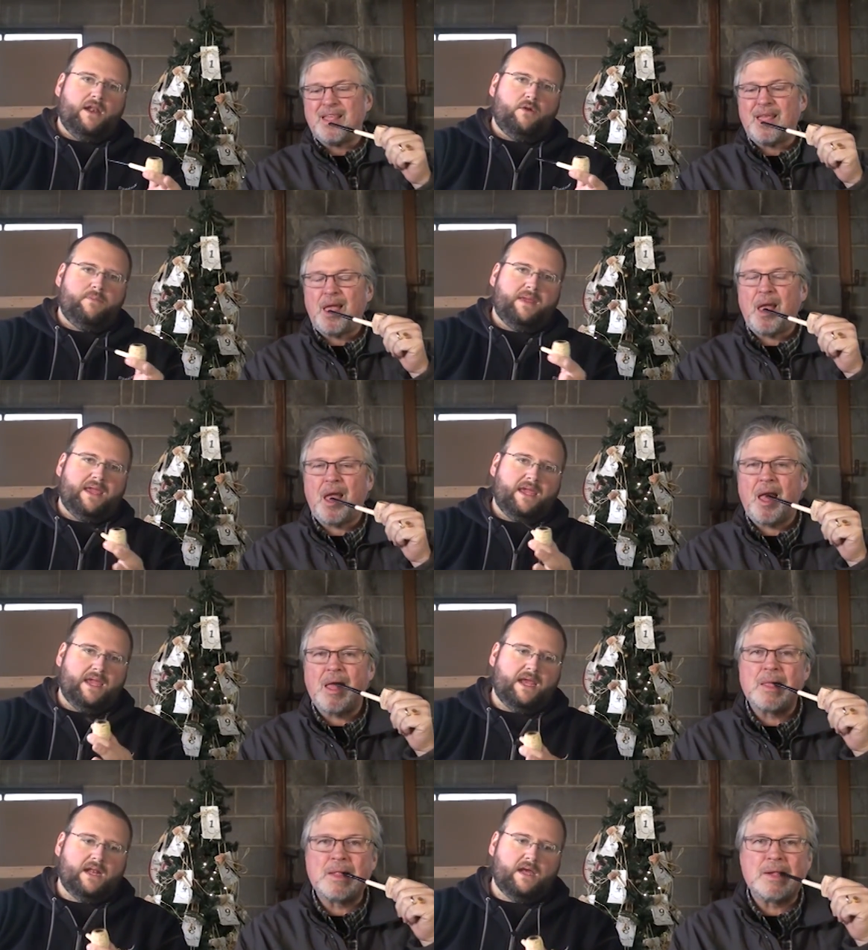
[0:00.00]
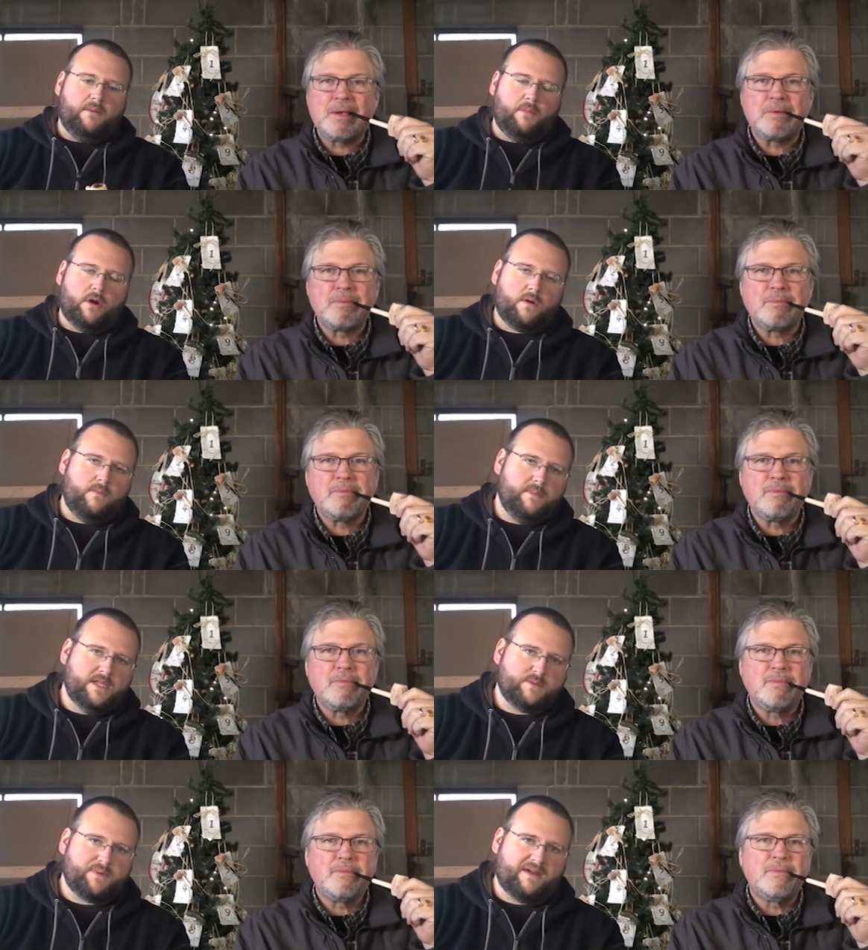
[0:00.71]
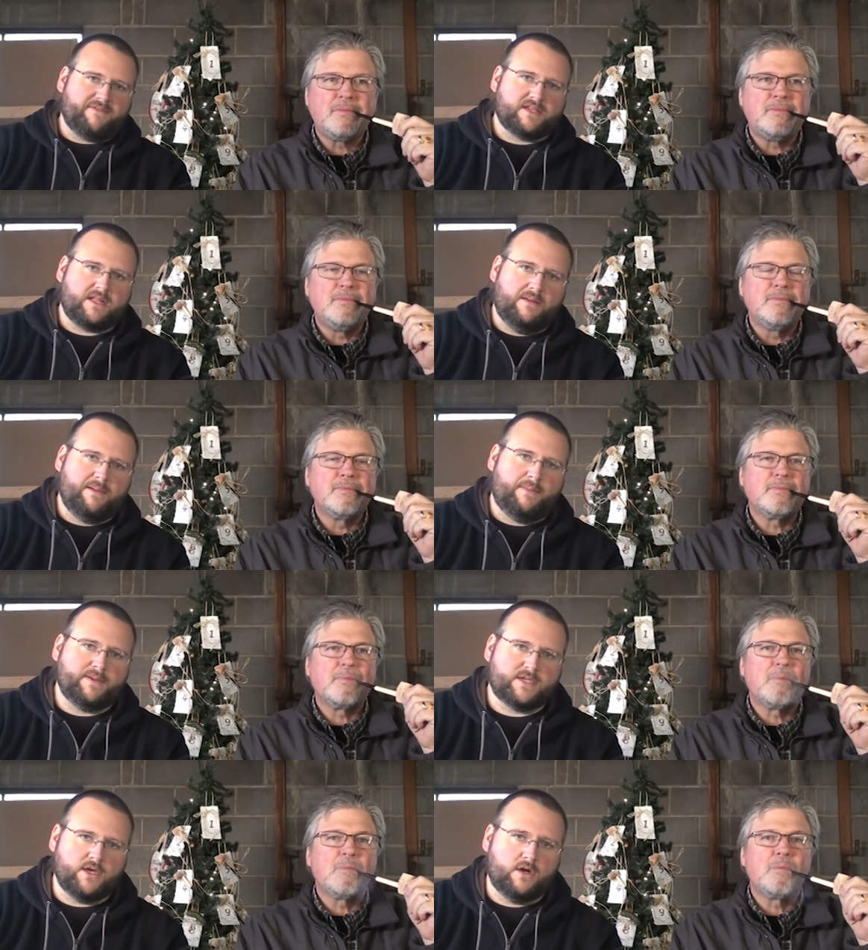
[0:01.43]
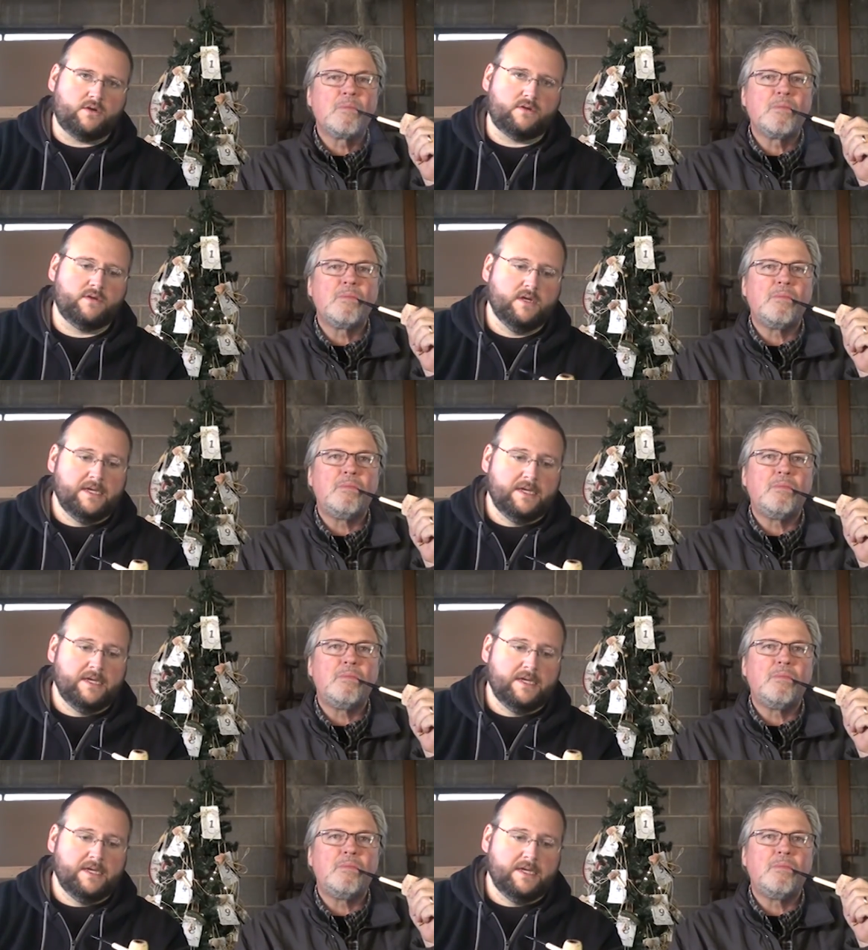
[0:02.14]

Speaker 1: it'll be in a Markwood Men's Breakfast Club episode.